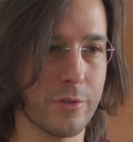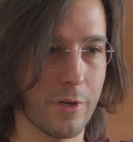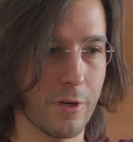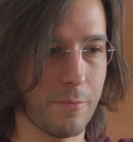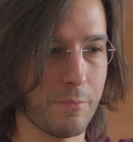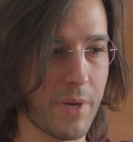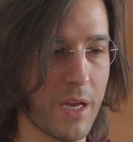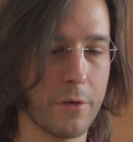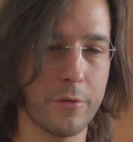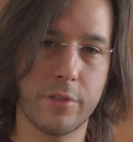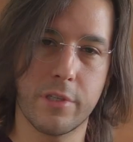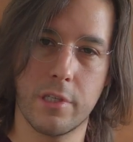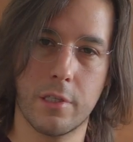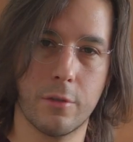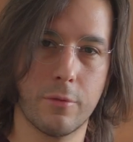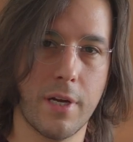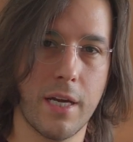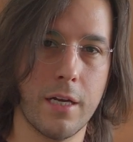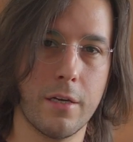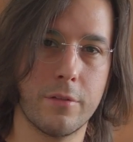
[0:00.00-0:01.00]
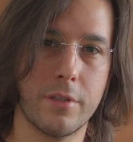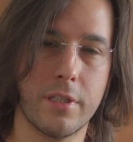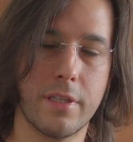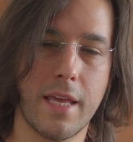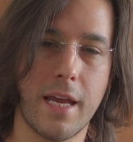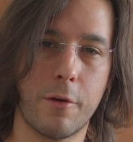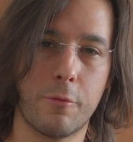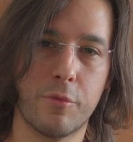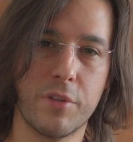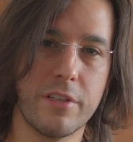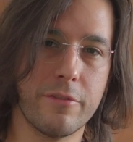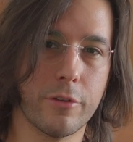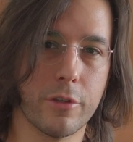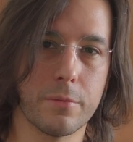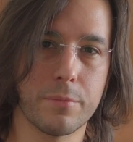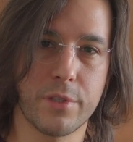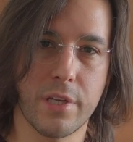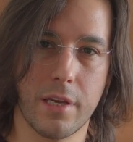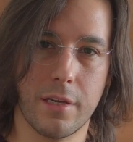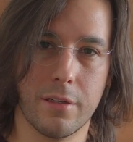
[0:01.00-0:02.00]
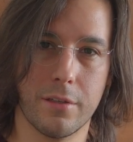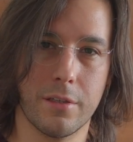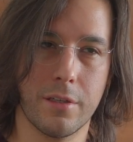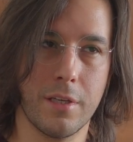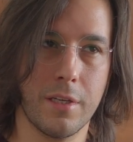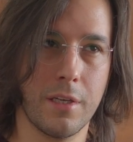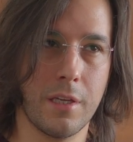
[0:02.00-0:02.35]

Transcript: are bouncing around in that reverb tail.